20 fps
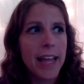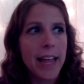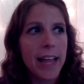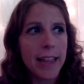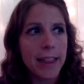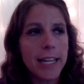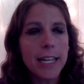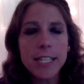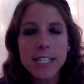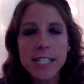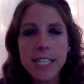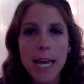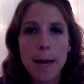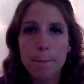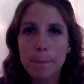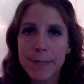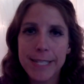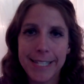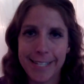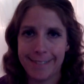Little
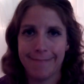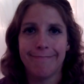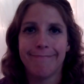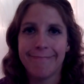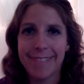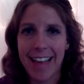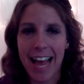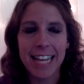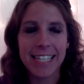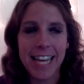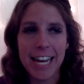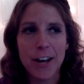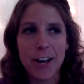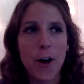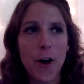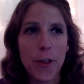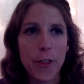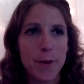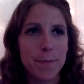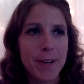sips, as I
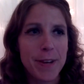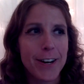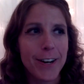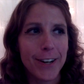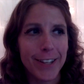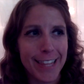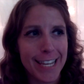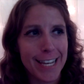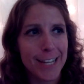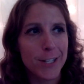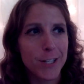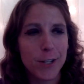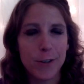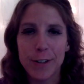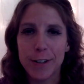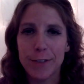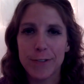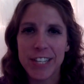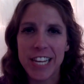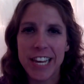call them here at The
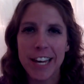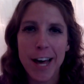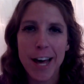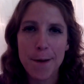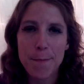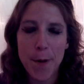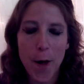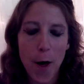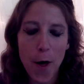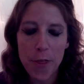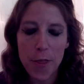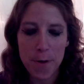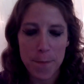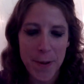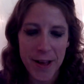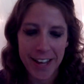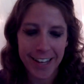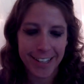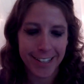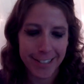Intuitive Teacup. All the
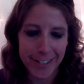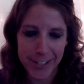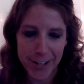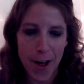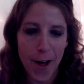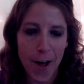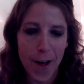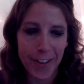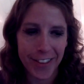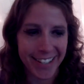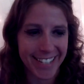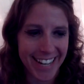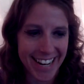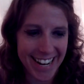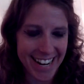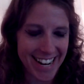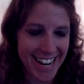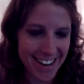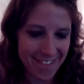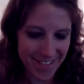puns, all the
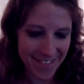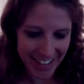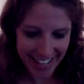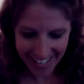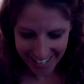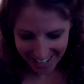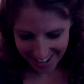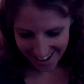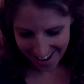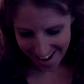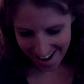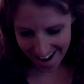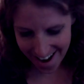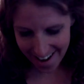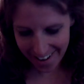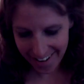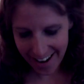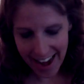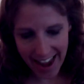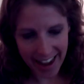time.
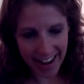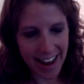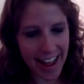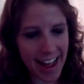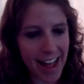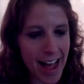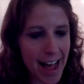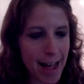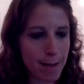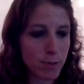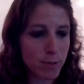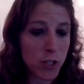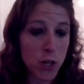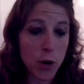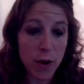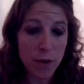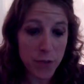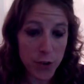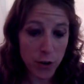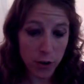All right.
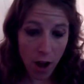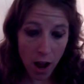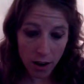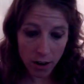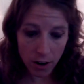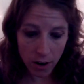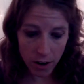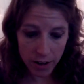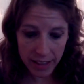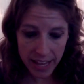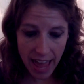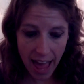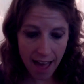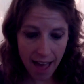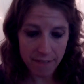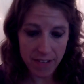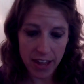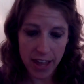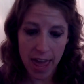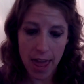So if you're not currently
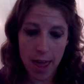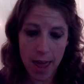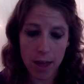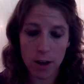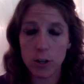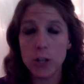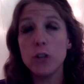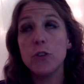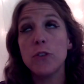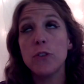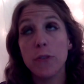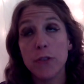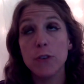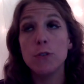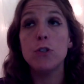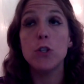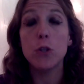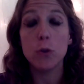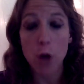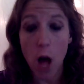having a, or if you
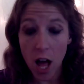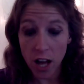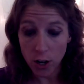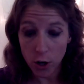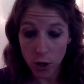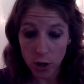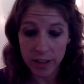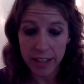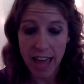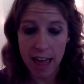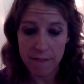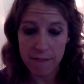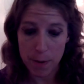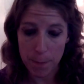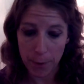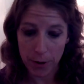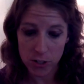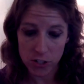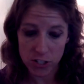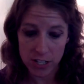do not currently have a
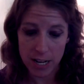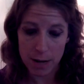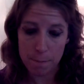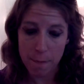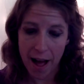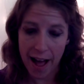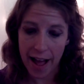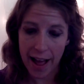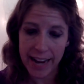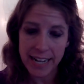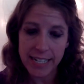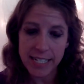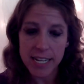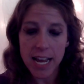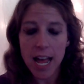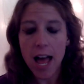person in mind,